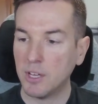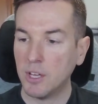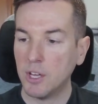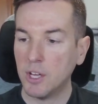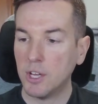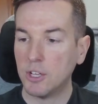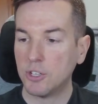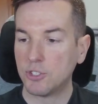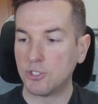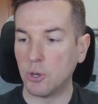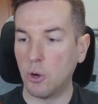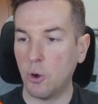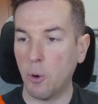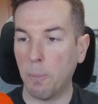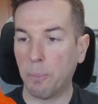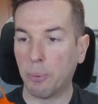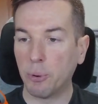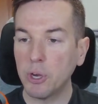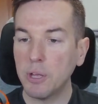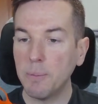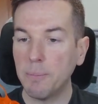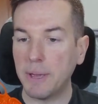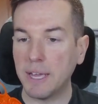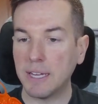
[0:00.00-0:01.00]
So pretty
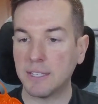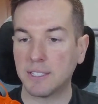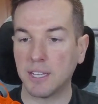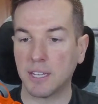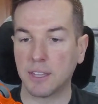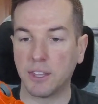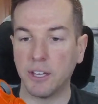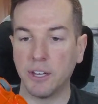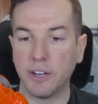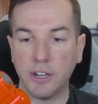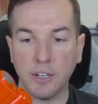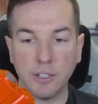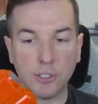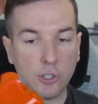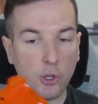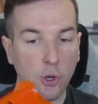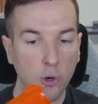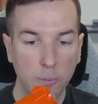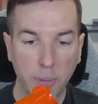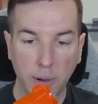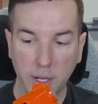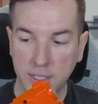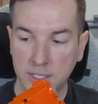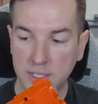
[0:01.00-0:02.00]
basic there. Two
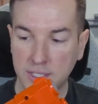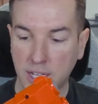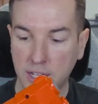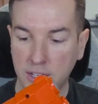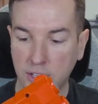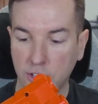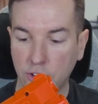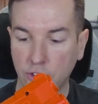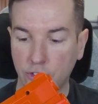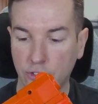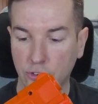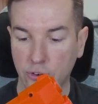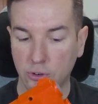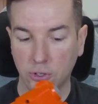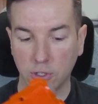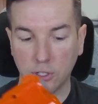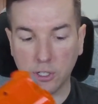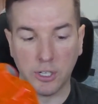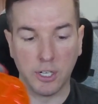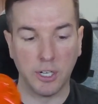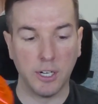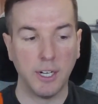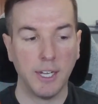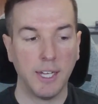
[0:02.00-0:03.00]
buttons on the
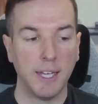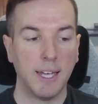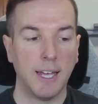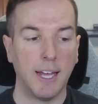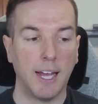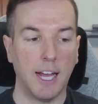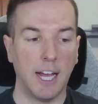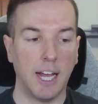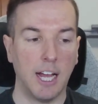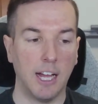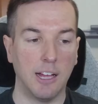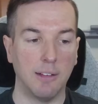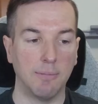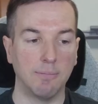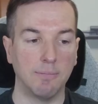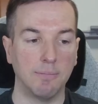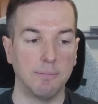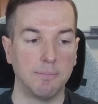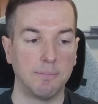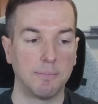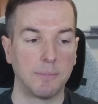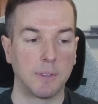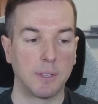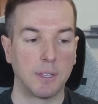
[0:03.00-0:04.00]
controller.
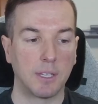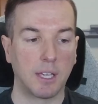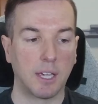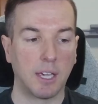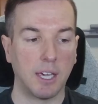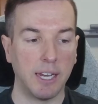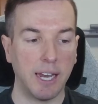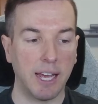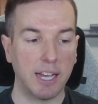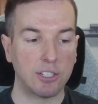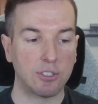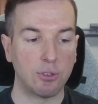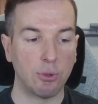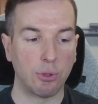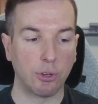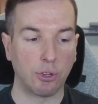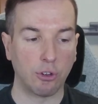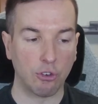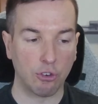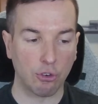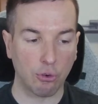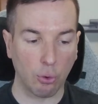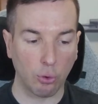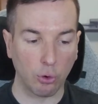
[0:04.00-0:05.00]
Connects to the
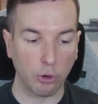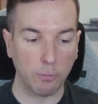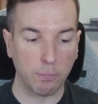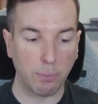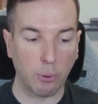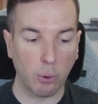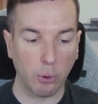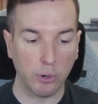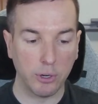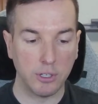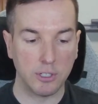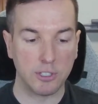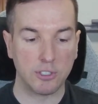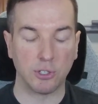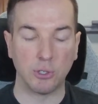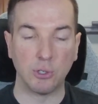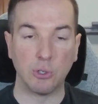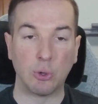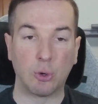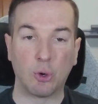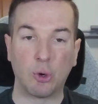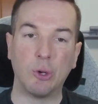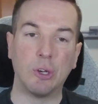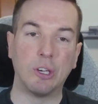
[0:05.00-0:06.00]
controller port, so you
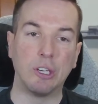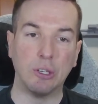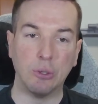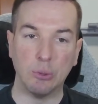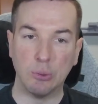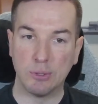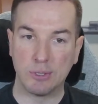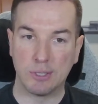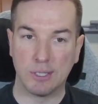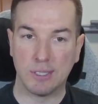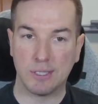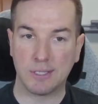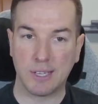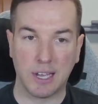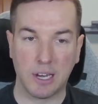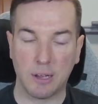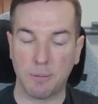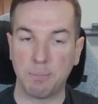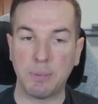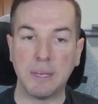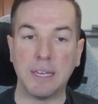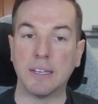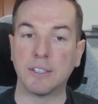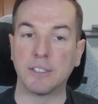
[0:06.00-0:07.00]
couldn't use this on a
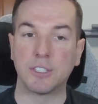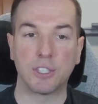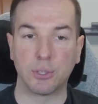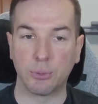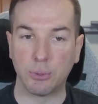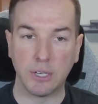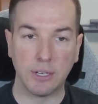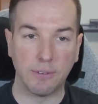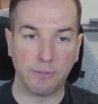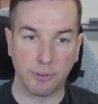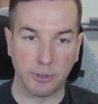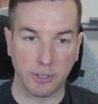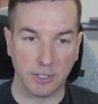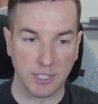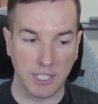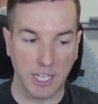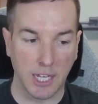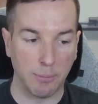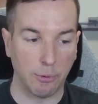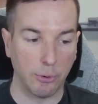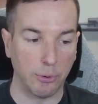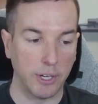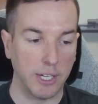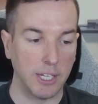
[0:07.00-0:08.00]
PS3, for example,
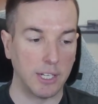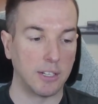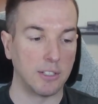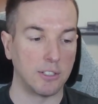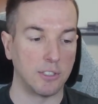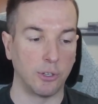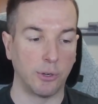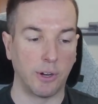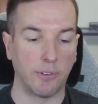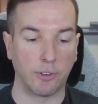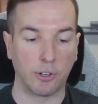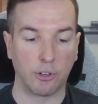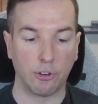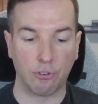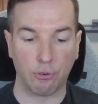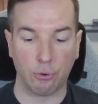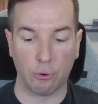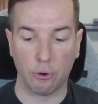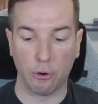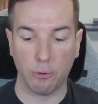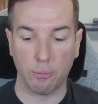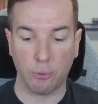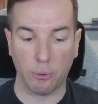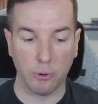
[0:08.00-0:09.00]
right? Because you don't have a controller
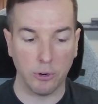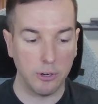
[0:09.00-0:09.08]
port.